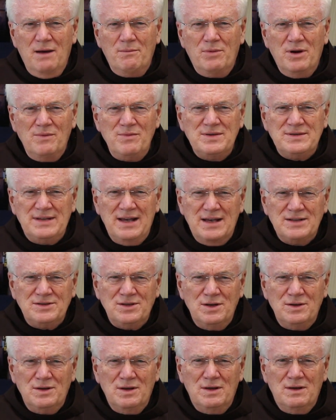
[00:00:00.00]
but I'm just
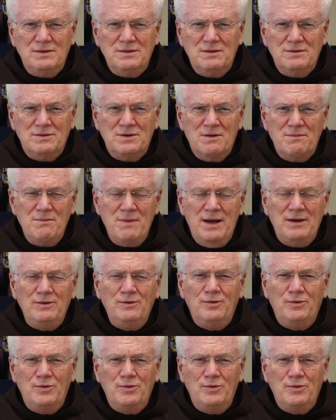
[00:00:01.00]
asking you that they're meant